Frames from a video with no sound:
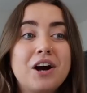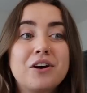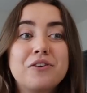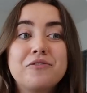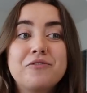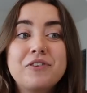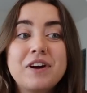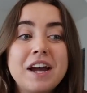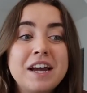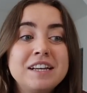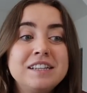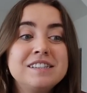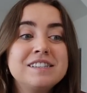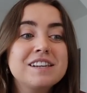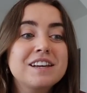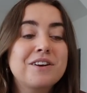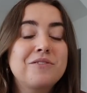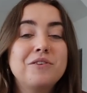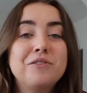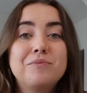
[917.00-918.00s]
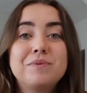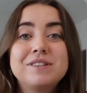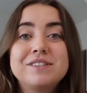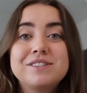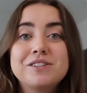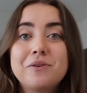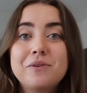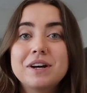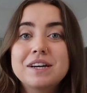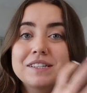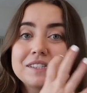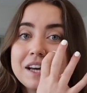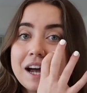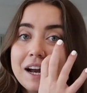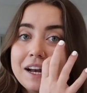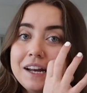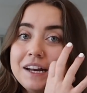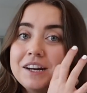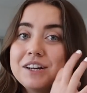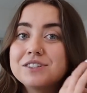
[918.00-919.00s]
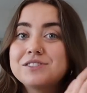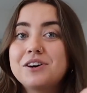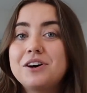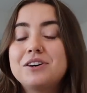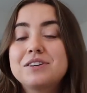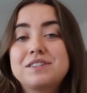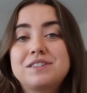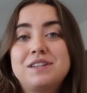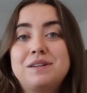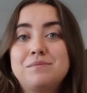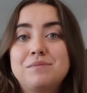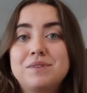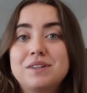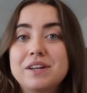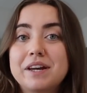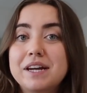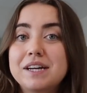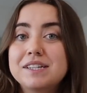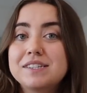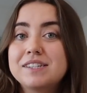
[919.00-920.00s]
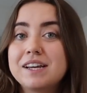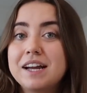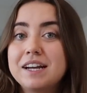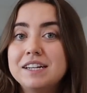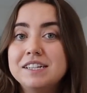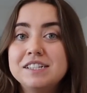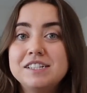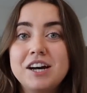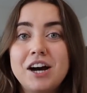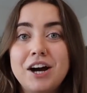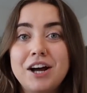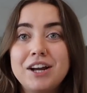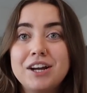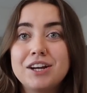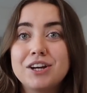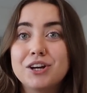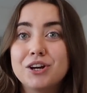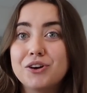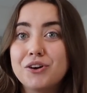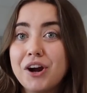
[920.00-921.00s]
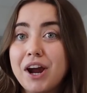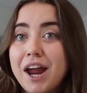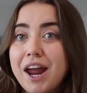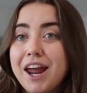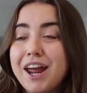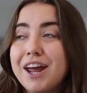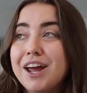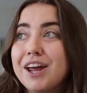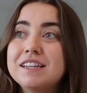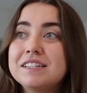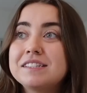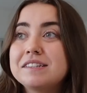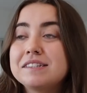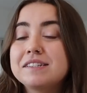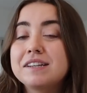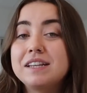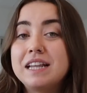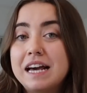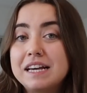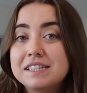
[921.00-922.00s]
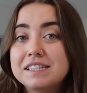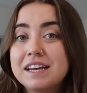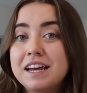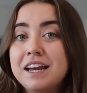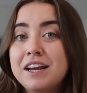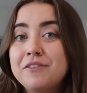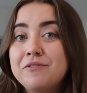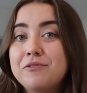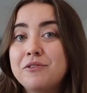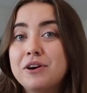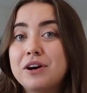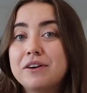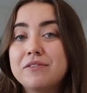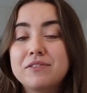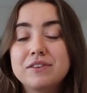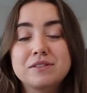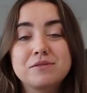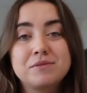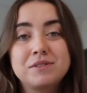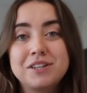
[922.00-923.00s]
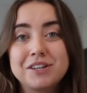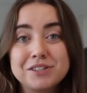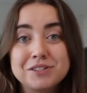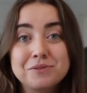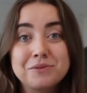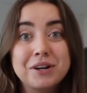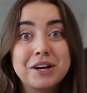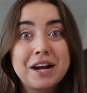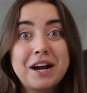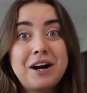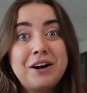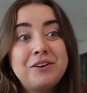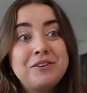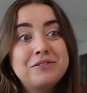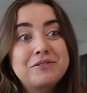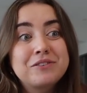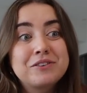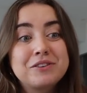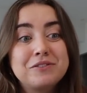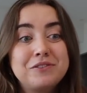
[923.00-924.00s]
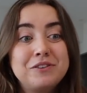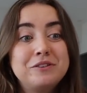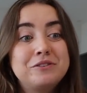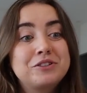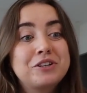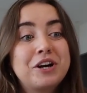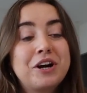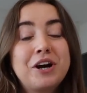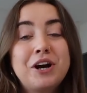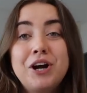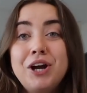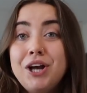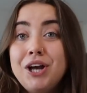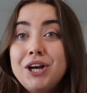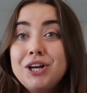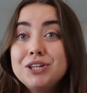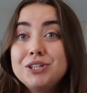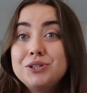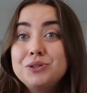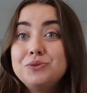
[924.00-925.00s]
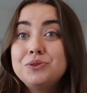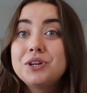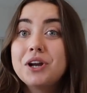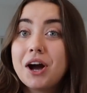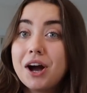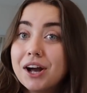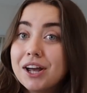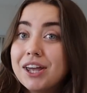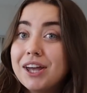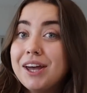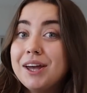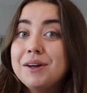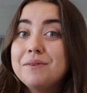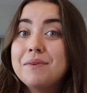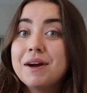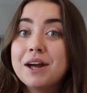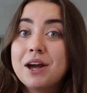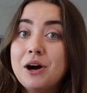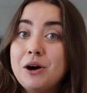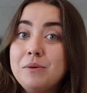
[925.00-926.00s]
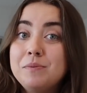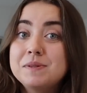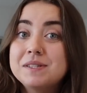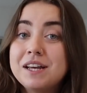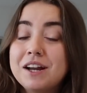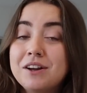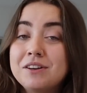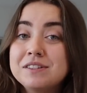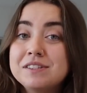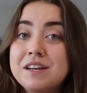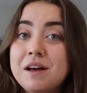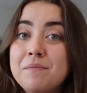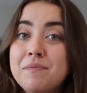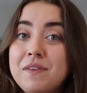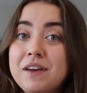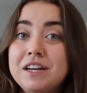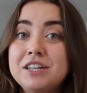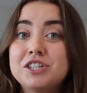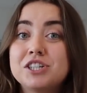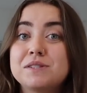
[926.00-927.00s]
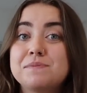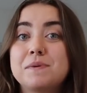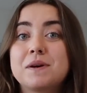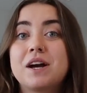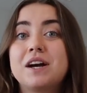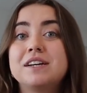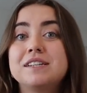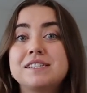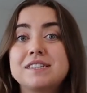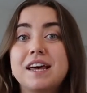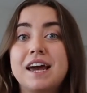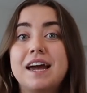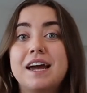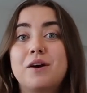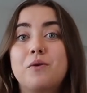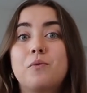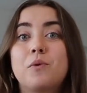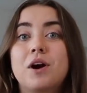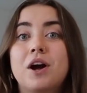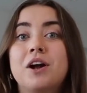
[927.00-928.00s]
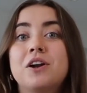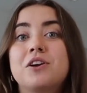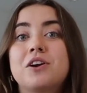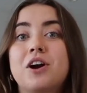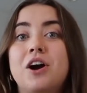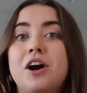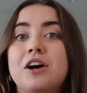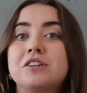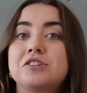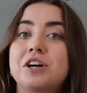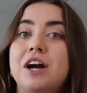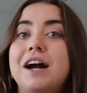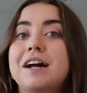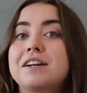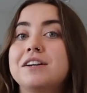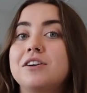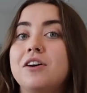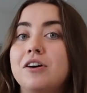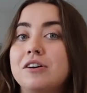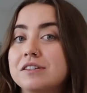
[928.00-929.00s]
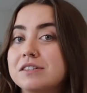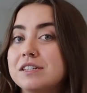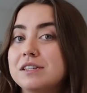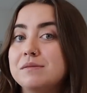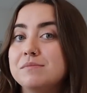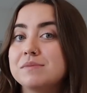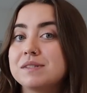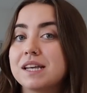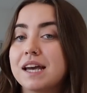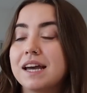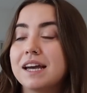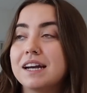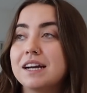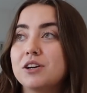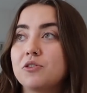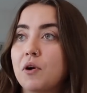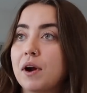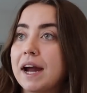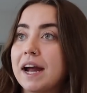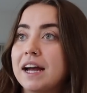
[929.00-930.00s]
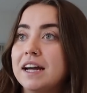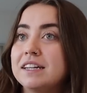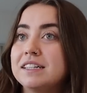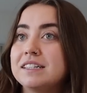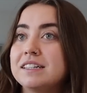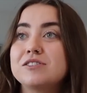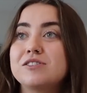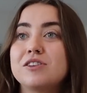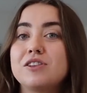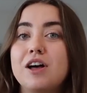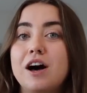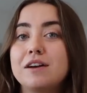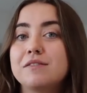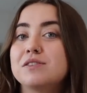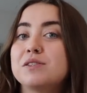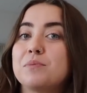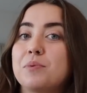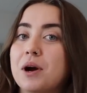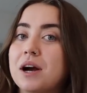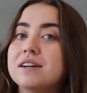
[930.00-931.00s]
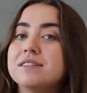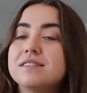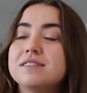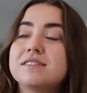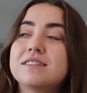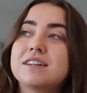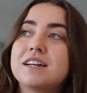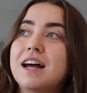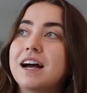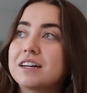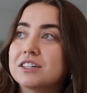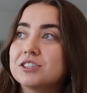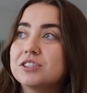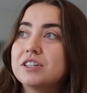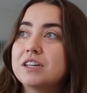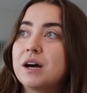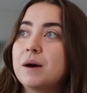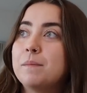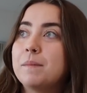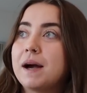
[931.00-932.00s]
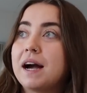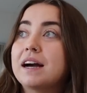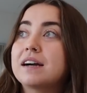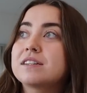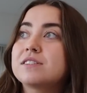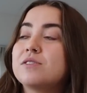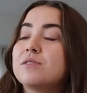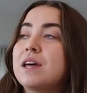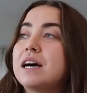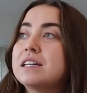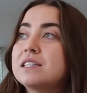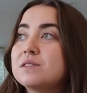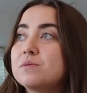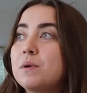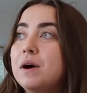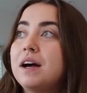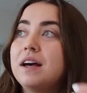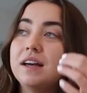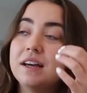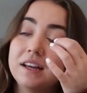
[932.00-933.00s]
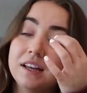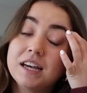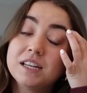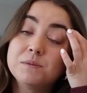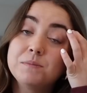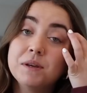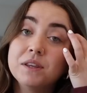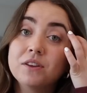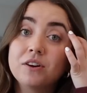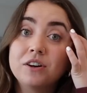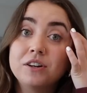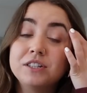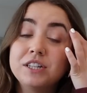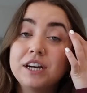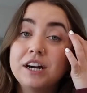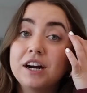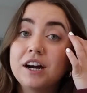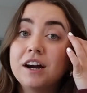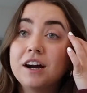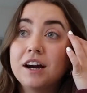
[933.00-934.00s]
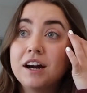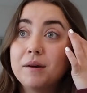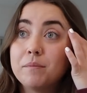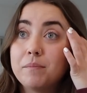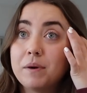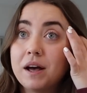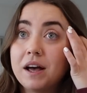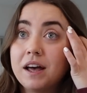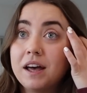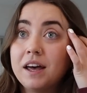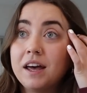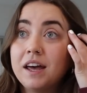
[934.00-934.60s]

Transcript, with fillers: our friends, like we've been so excited because all seemed like said and done and great. This is a lesson for if this one doesn't work out for the future to not get my hopes set on something just because like we're under contract and all seems like grand because a lot of surprises could actually come back. So that's what has been learned here. But